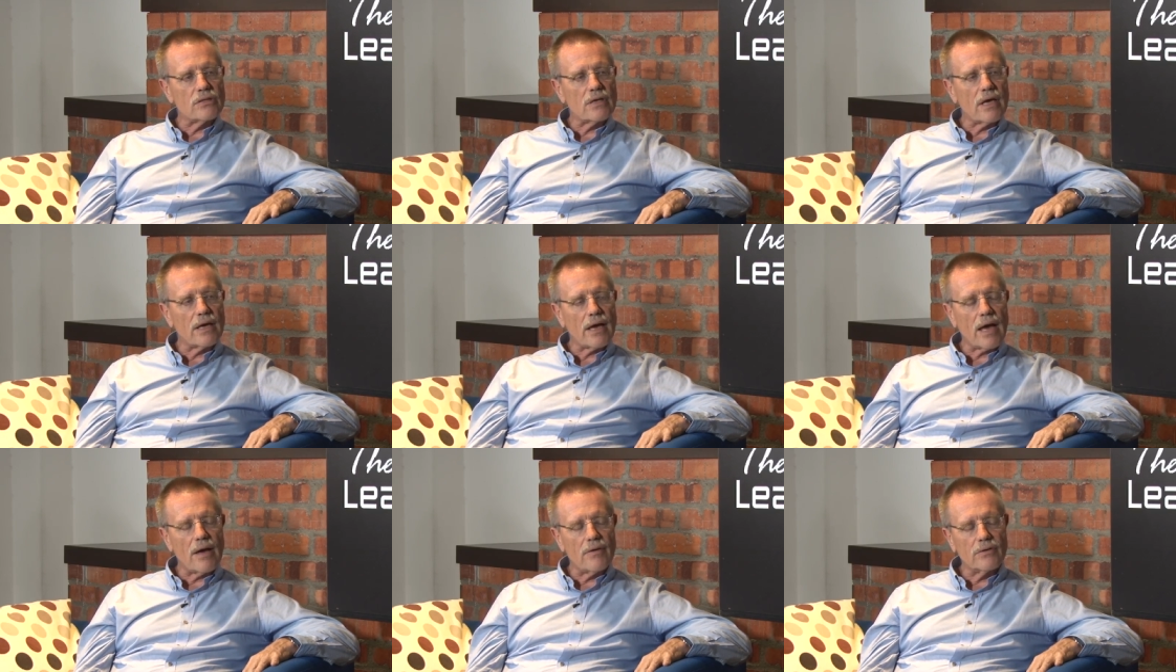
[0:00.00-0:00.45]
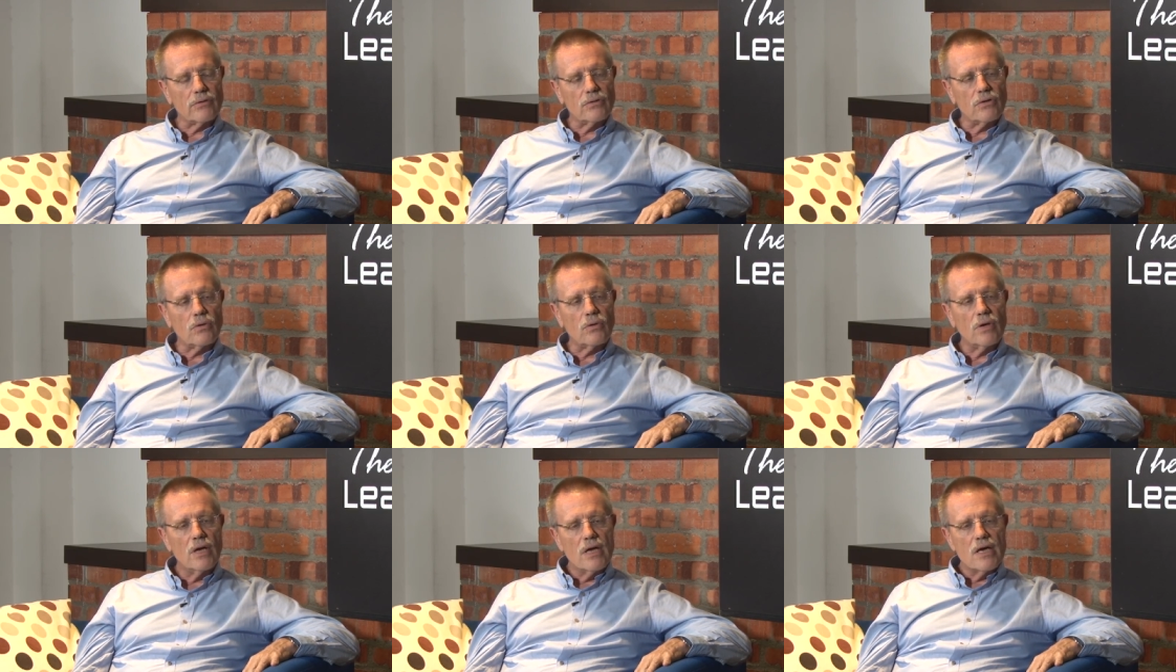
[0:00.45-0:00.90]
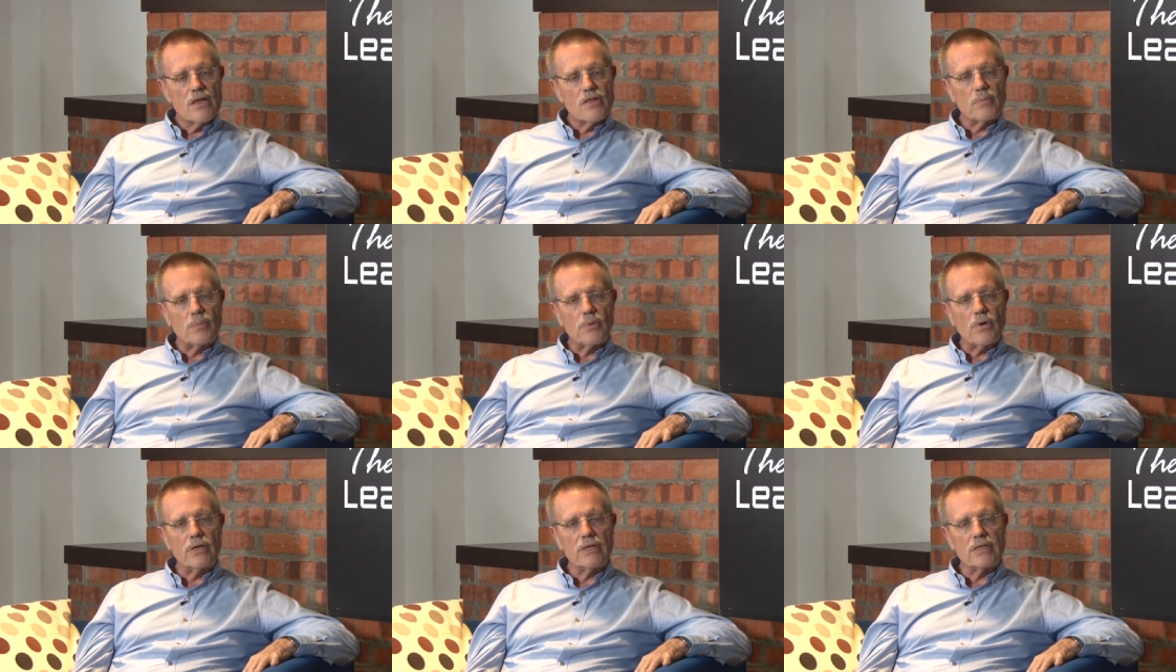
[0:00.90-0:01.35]
The
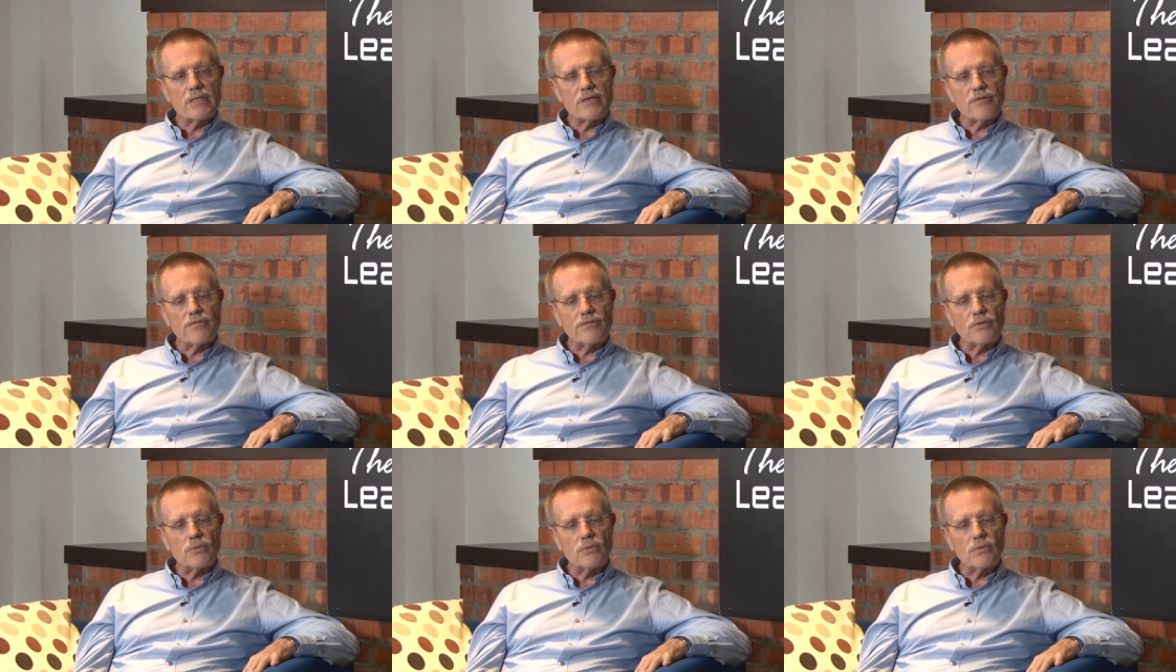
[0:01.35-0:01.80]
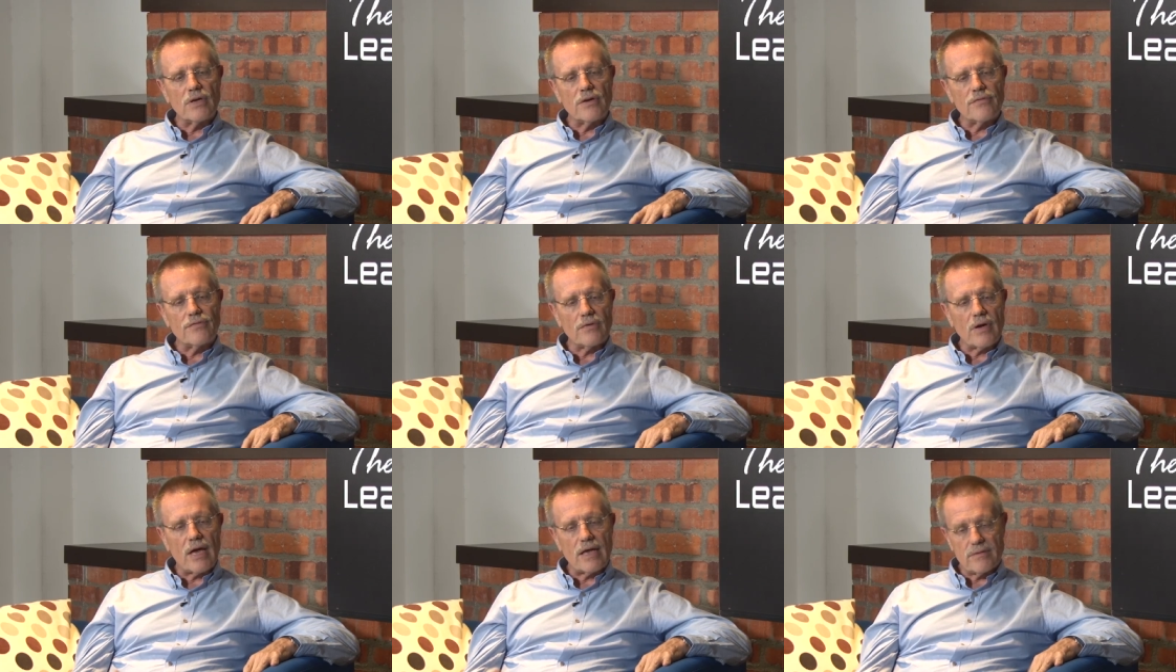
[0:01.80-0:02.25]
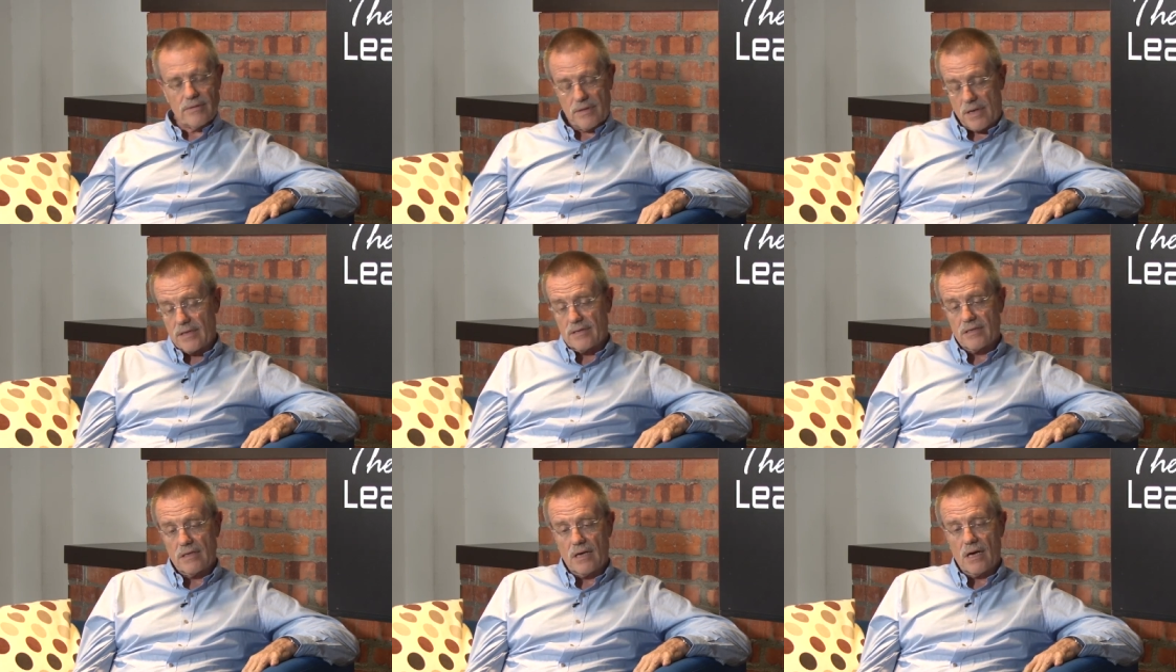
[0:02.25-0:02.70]
point is, if
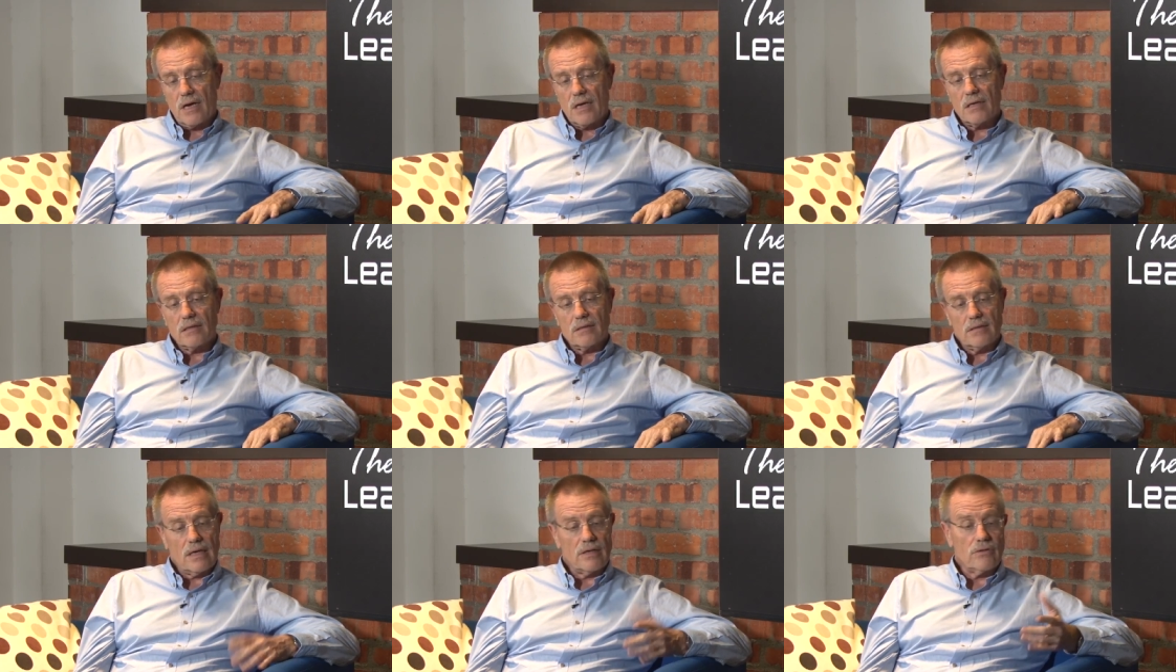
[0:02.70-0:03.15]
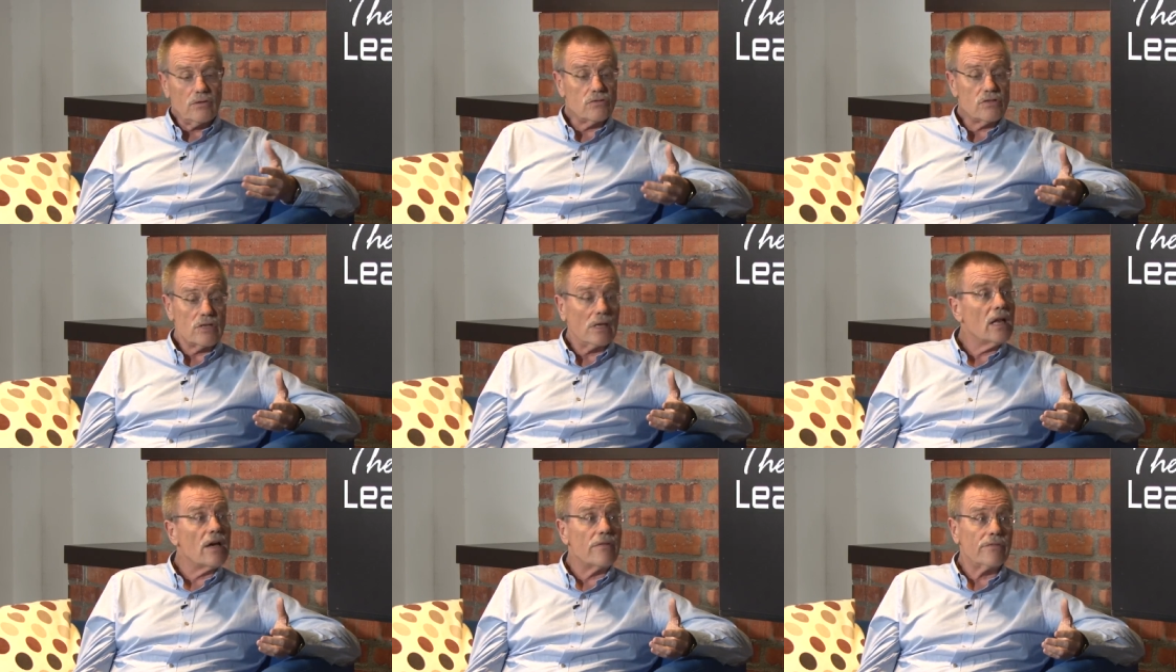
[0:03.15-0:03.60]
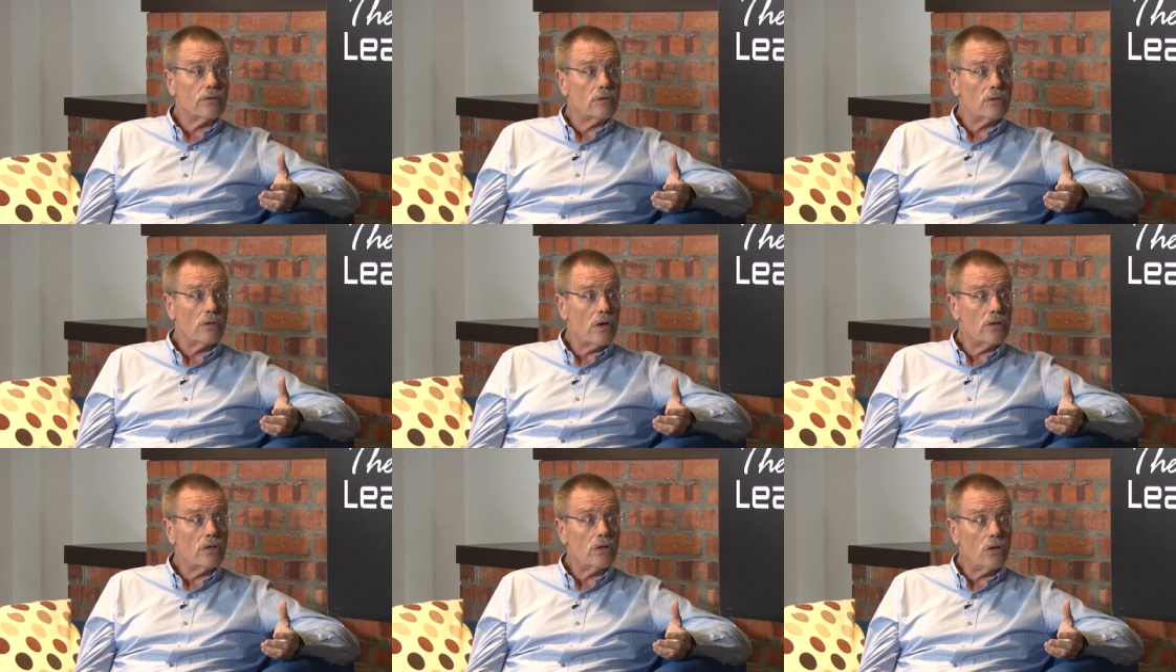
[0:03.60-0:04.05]
as a young, and you still have to
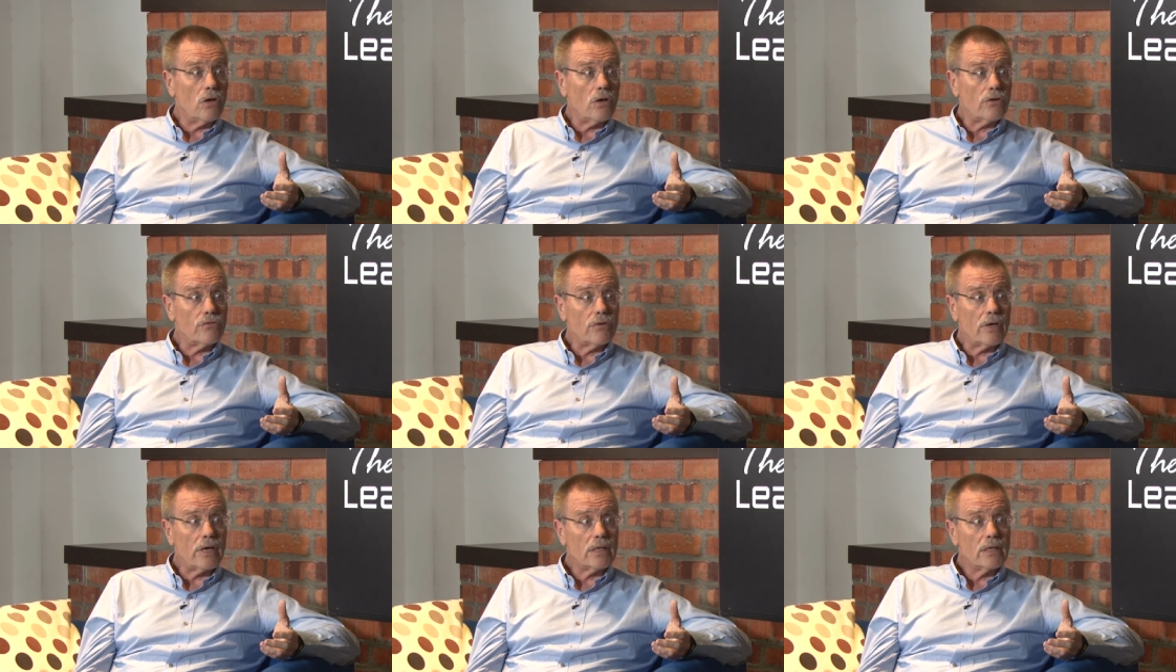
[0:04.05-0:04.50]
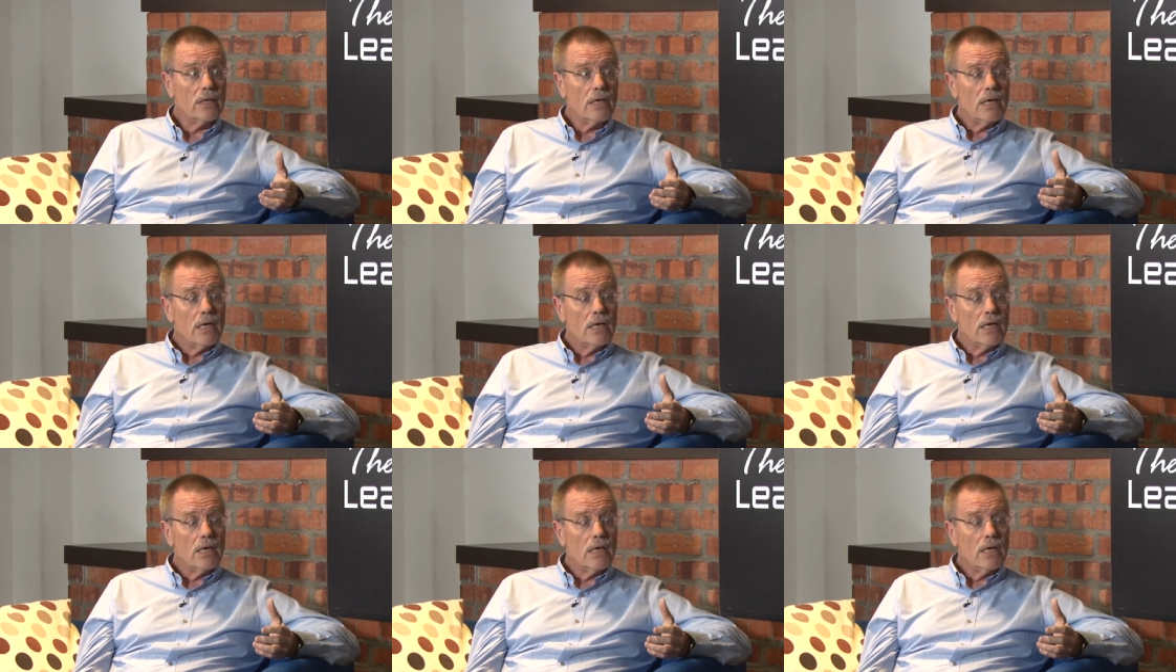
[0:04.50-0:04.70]
learn a lot, right?